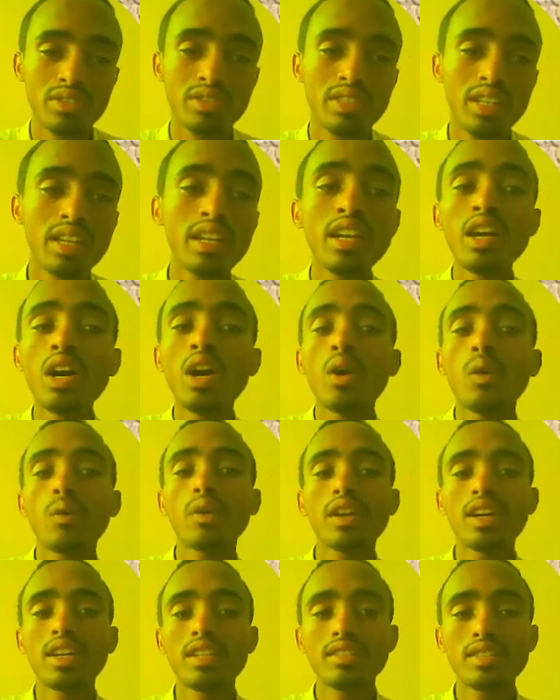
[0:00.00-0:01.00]
Then we
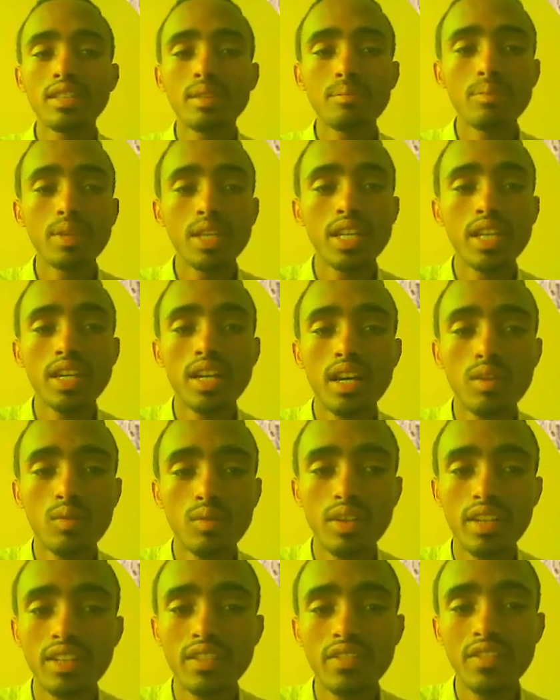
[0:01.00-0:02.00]
can simply
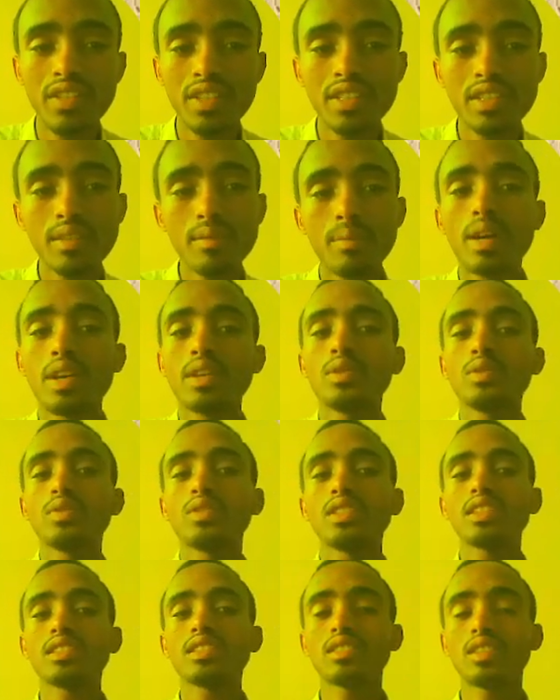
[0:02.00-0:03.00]
calculate BC by
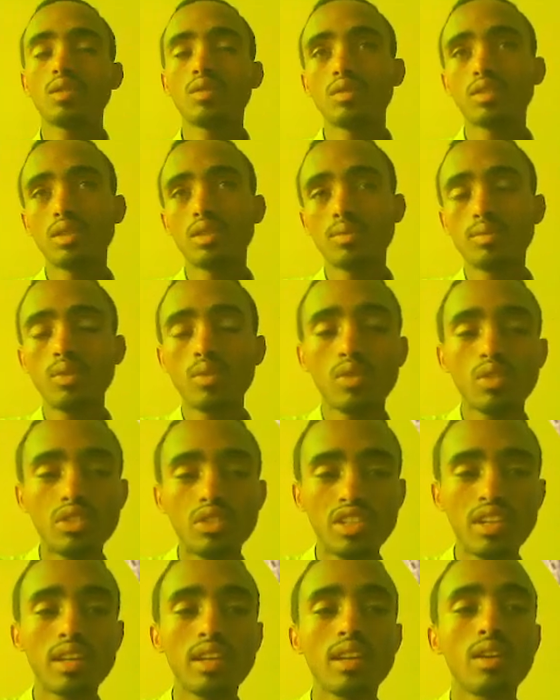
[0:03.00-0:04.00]
using the concept of
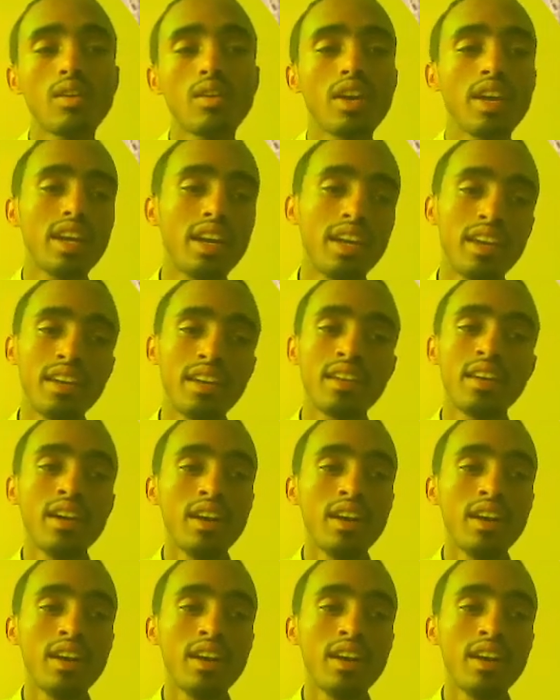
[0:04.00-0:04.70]
cosine law, and